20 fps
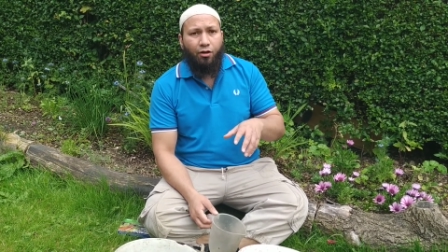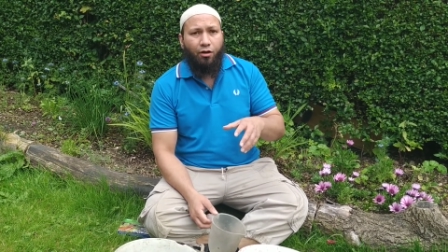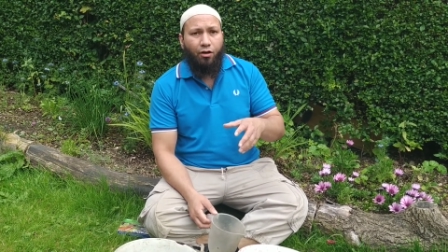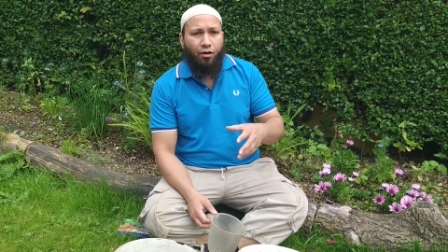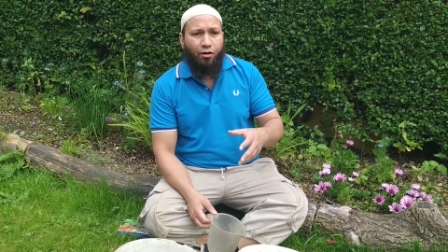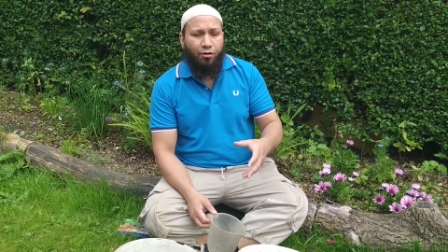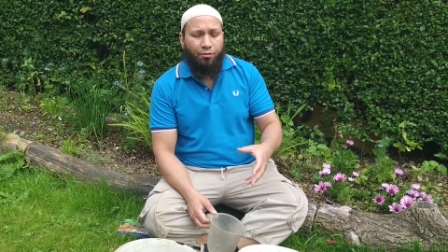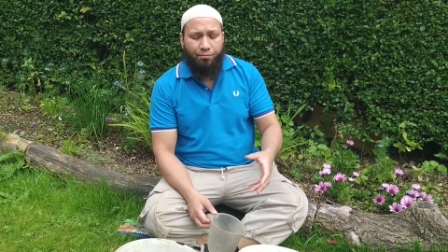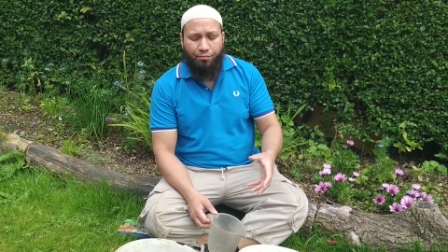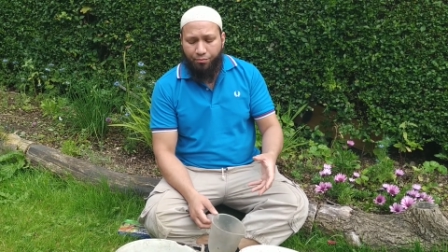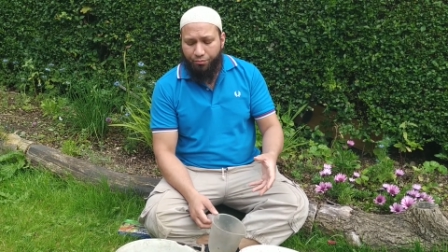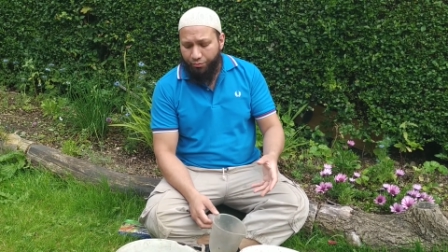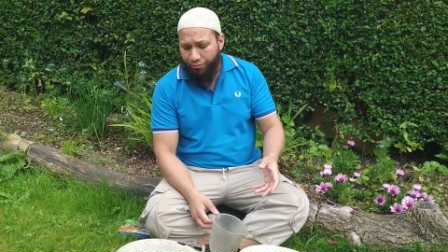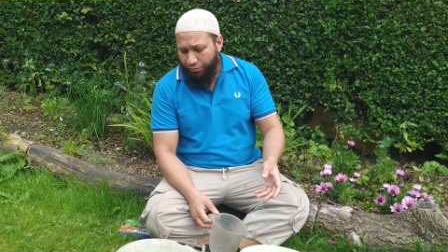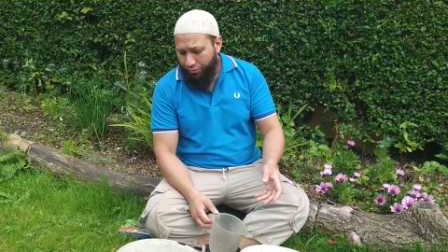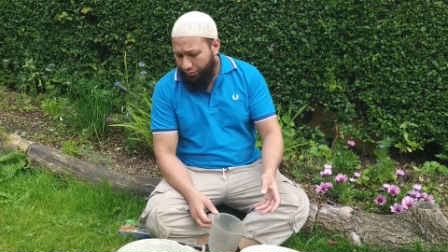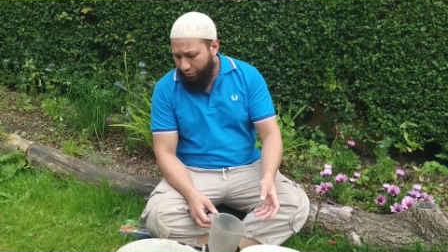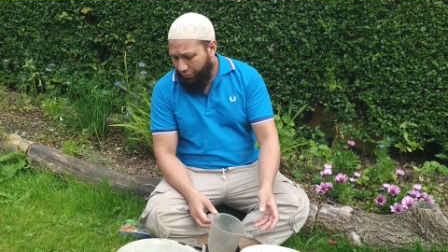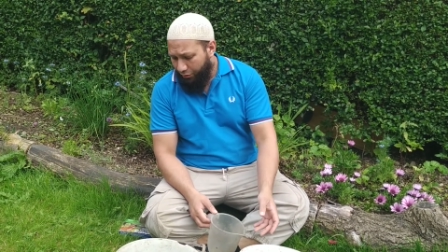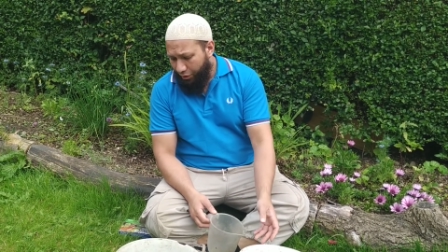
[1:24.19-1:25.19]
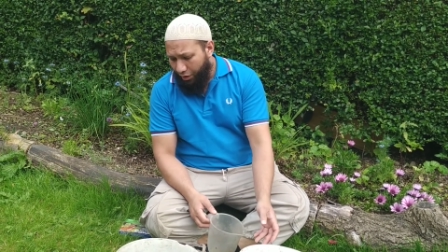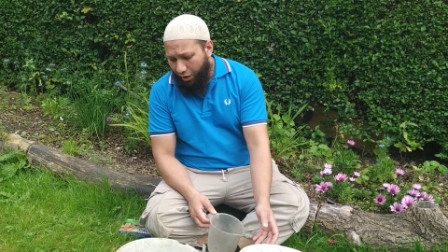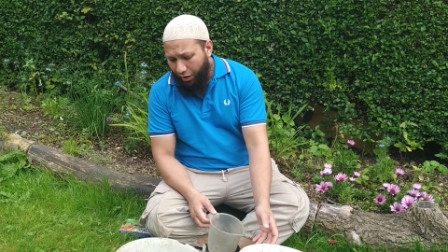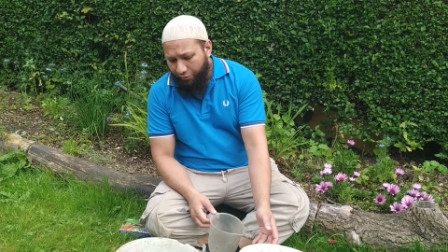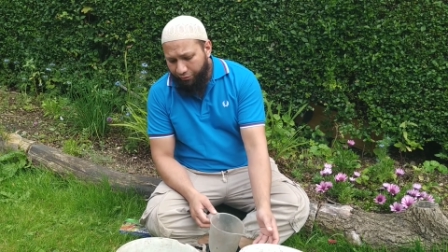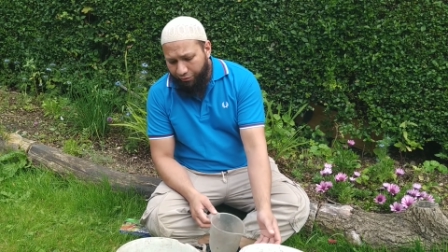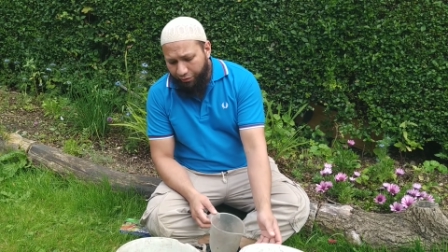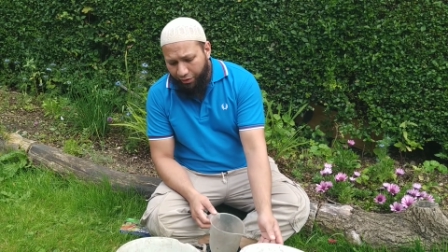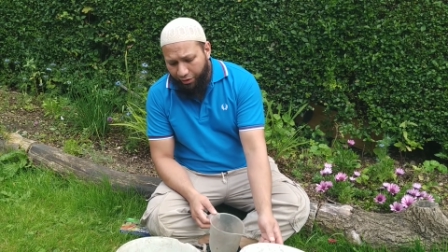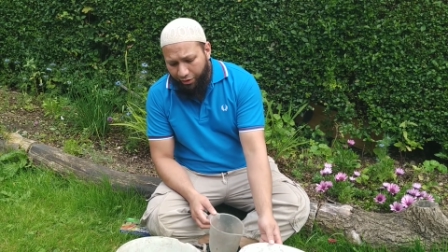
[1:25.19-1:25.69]
Um,
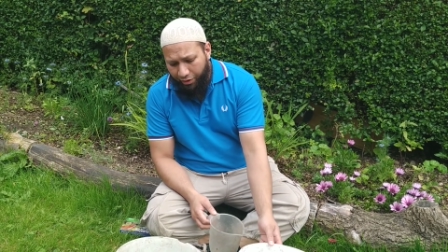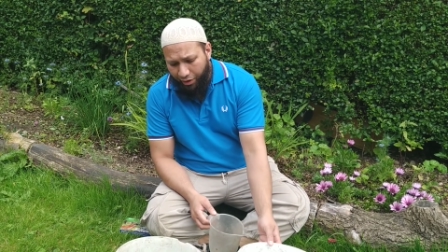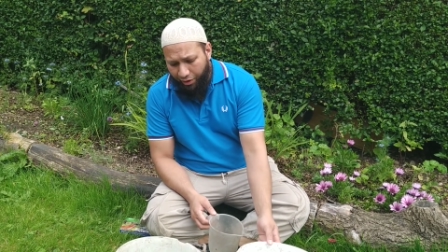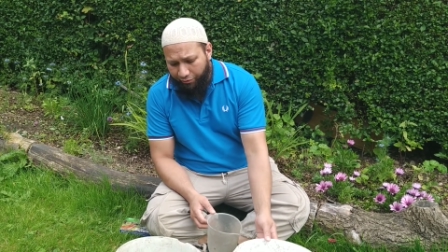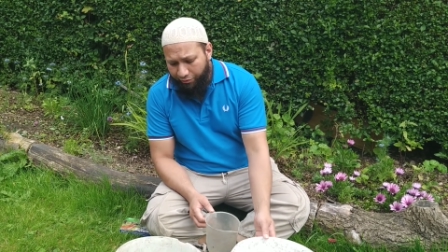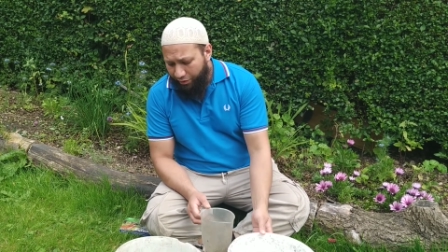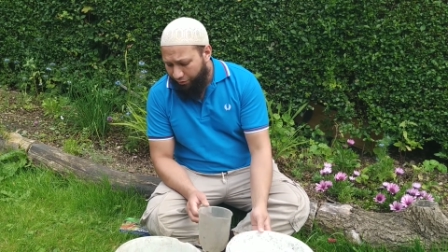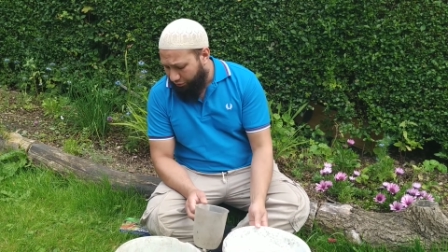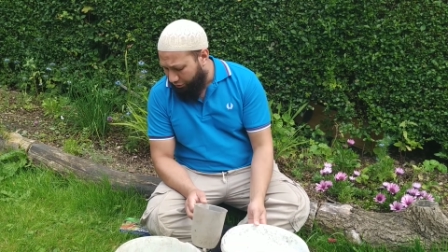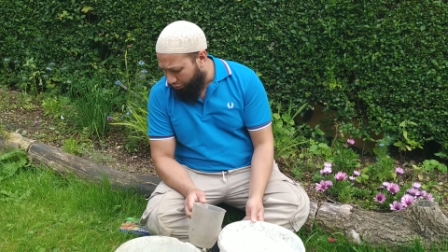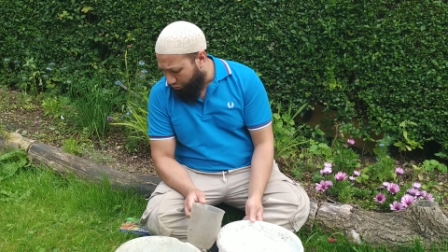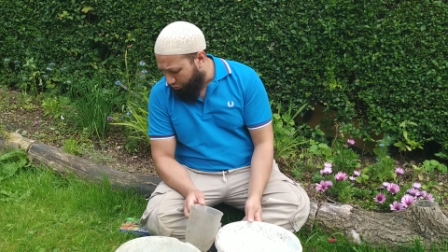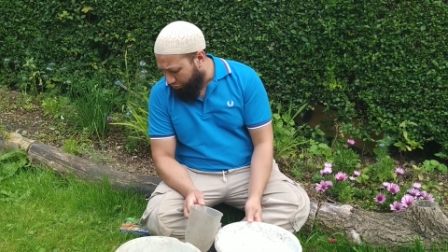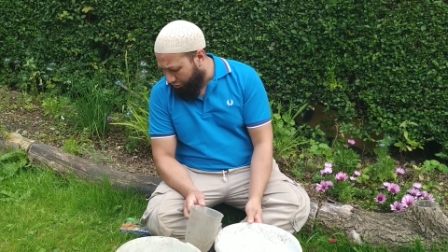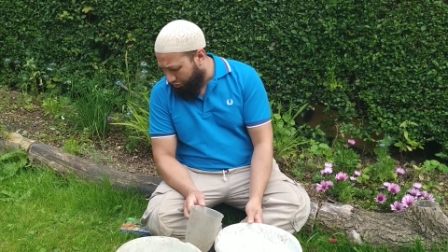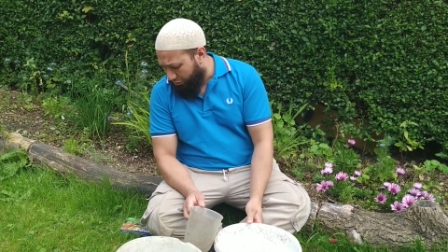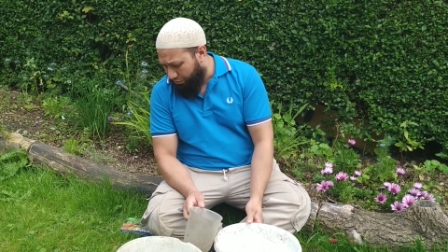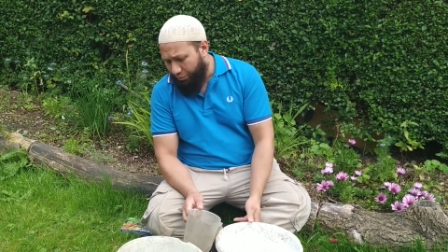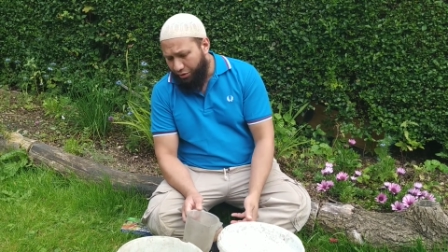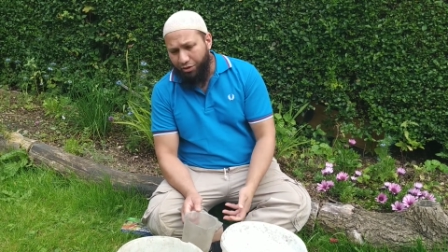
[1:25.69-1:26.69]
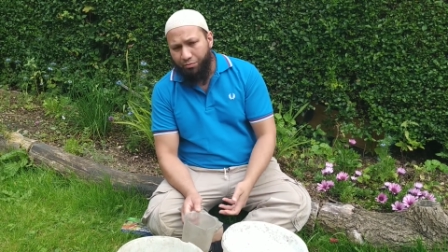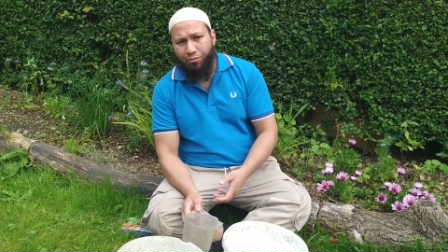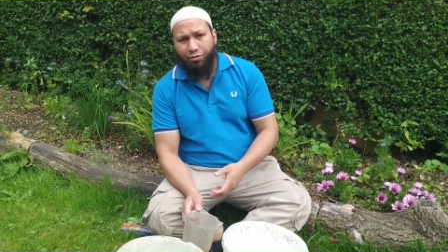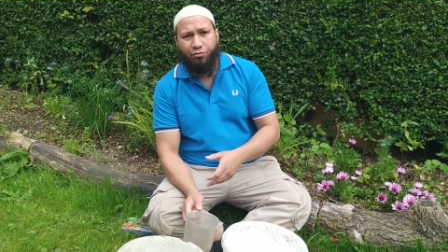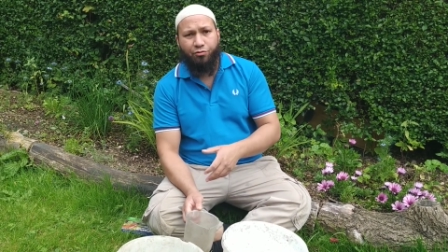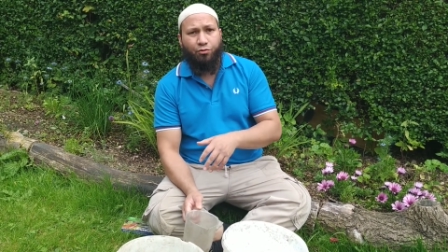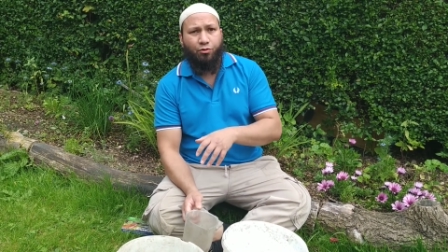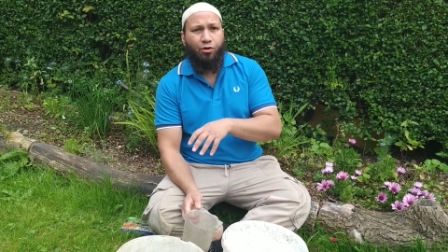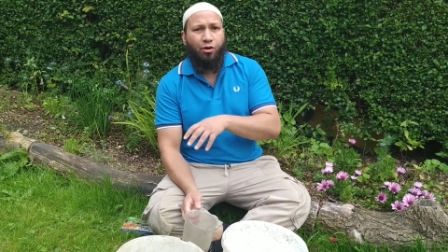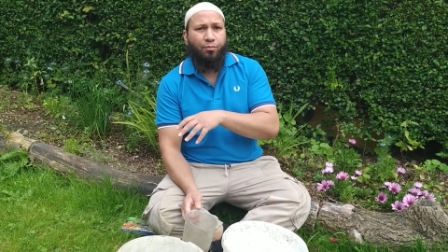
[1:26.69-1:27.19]
I've, ne I've never used this brand before.